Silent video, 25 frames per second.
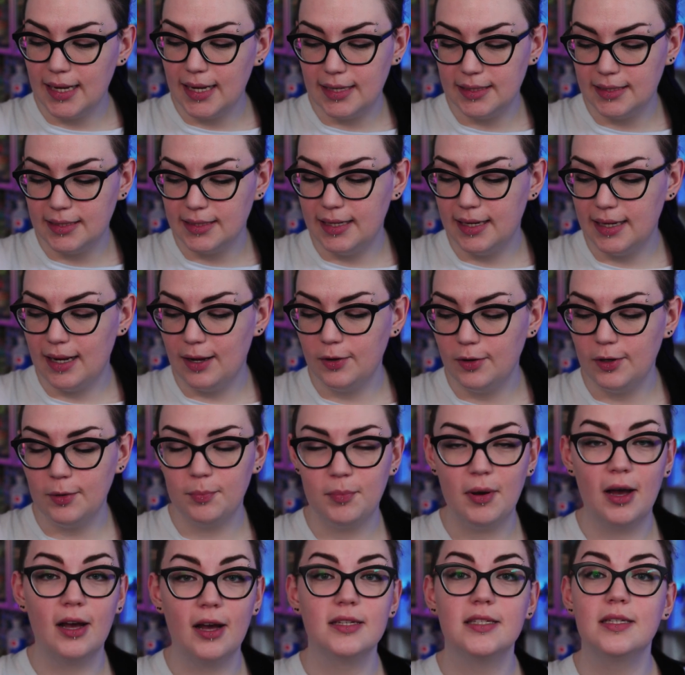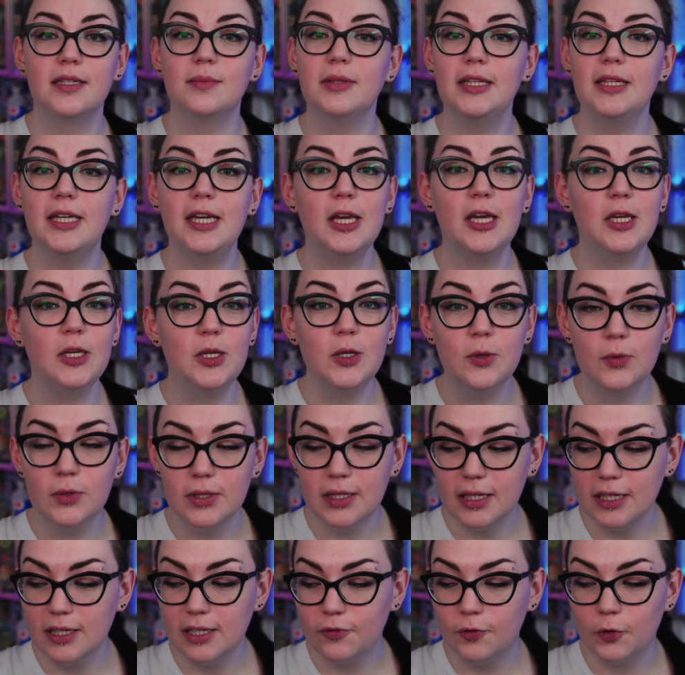test it out, possibly use
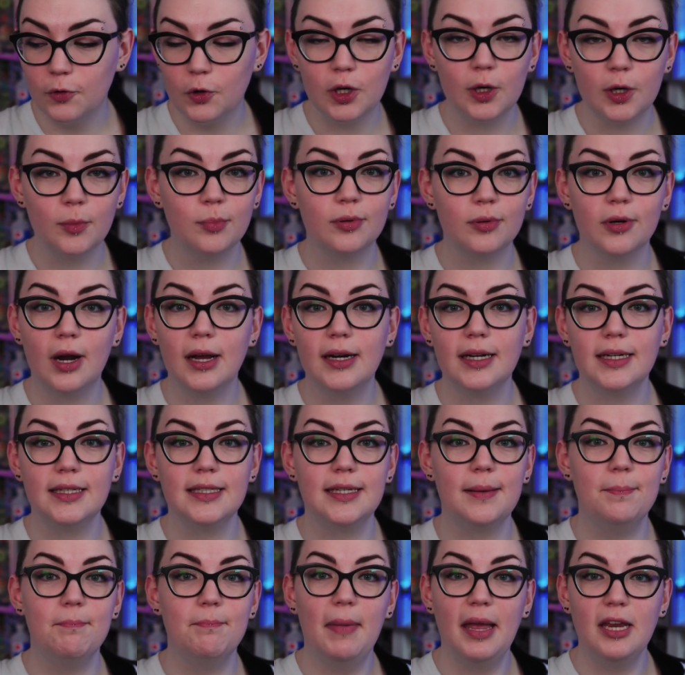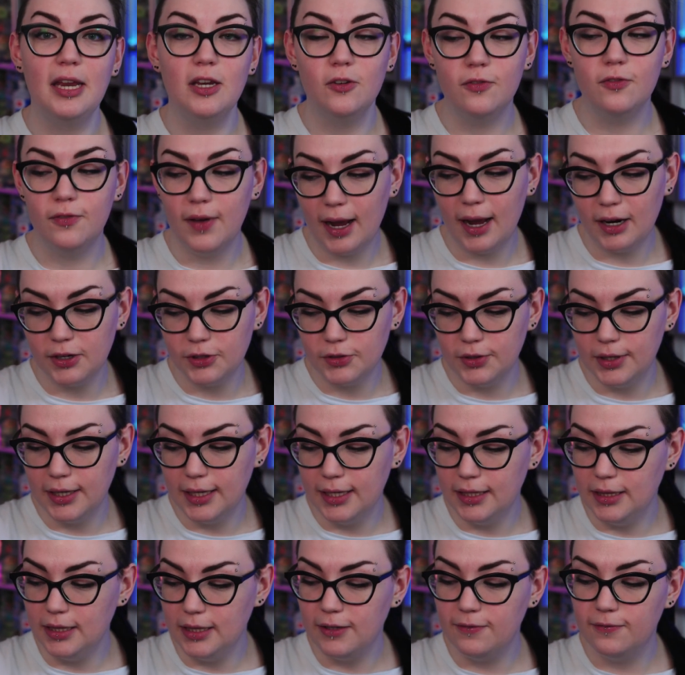it for product manufacturing
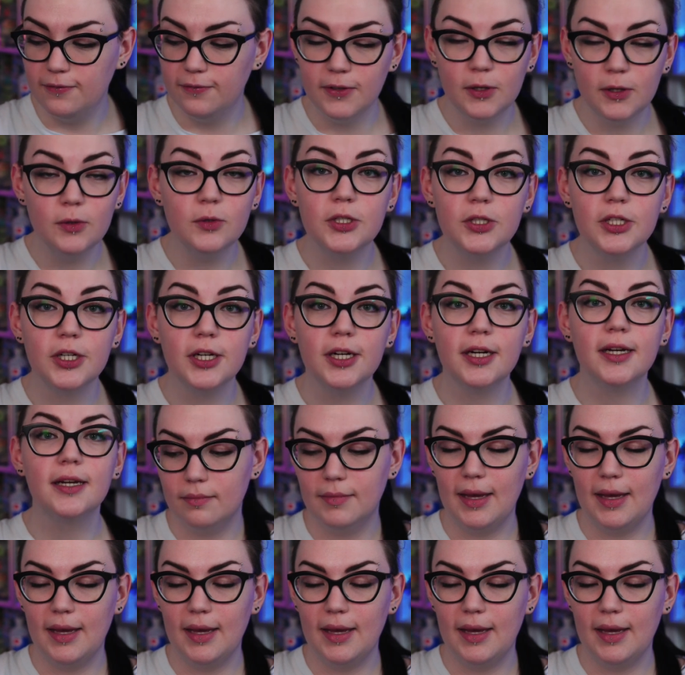in the future.